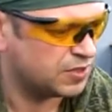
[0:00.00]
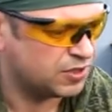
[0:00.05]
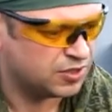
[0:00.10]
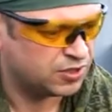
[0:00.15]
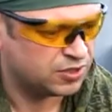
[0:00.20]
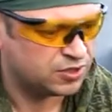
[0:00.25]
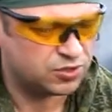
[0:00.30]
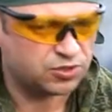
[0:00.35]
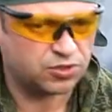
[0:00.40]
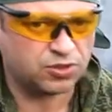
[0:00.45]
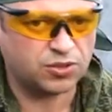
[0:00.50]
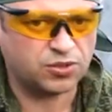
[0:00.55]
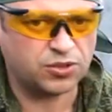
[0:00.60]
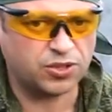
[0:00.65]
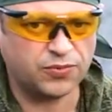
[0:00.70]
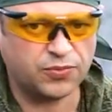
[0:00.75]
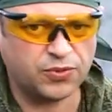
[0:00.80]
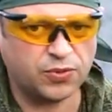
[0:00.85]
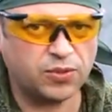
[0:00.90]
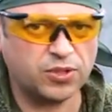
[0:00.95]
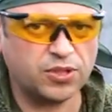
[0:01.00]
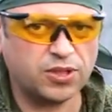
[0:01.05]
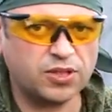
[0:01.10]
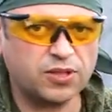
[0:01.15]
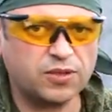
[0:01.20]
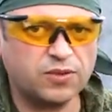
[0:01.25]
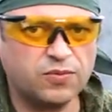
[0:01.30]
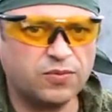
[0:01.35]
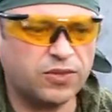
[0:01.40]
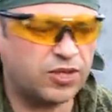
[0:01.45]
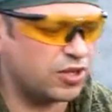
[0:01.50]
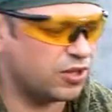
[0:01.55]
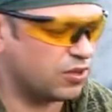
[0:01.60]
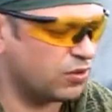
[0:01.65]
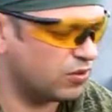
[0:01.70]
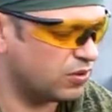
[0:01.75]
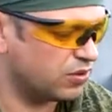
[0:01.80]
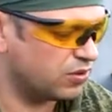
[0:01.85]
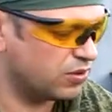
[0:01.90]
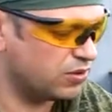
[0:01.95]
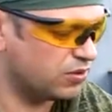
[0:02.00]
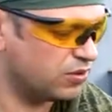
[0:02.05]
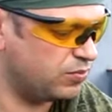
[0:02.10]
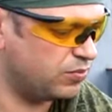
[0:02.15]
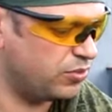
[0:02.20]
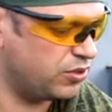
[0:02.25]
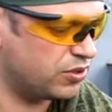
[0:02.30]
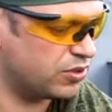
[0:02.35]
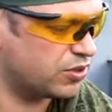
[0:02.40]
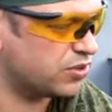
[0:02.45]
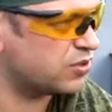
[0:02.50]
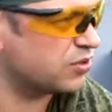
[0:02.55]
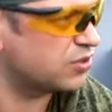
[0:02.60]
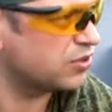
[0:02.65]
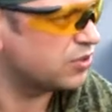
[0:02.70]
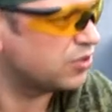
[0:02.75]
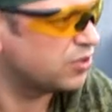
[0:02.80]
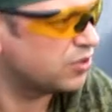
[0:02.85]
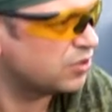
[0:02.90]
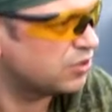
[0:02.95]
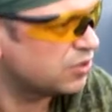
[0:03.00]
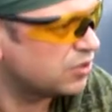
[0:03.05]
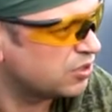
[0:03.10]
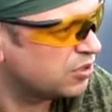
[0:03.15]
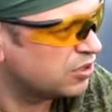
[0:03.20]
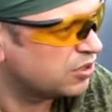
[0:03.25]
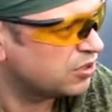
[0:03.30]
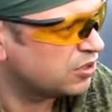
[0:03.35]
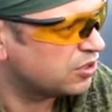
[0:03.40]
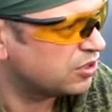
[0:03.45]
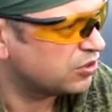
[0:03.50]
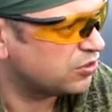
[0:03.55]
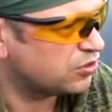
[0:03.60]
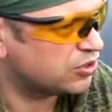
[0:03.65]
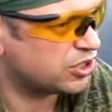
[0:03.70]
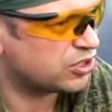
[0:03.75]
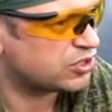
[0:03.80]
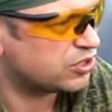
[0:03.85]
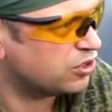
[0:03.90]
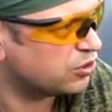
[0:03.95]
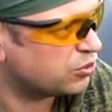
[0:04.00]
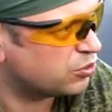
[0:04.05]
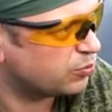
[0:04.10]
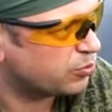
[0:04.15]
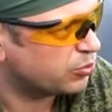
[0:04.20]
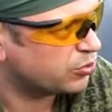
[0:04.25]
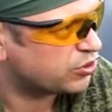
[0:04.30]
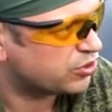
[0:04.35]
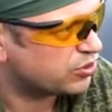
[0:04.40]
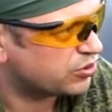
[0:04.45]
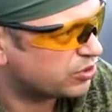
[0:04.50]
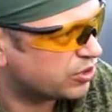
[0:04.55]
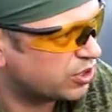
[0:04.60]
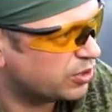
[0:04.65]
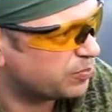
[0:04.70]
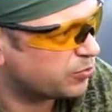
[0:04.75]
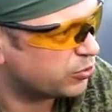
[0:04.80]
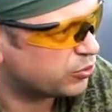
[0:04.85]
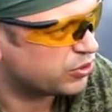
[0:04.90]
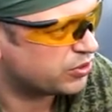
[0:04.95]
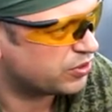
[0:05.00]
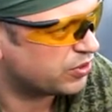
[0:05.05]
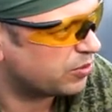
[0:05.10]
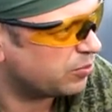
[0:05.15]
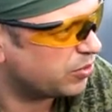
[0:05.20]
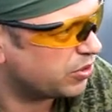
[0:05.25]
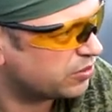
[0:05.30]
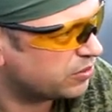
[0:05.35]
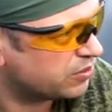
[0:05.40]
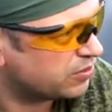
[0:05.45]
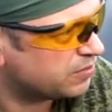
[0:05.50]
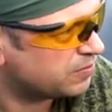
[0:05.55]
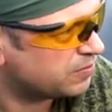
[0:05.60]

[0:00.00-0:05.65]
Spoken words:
So if you want a very long burst, you just need to keep pushing the button.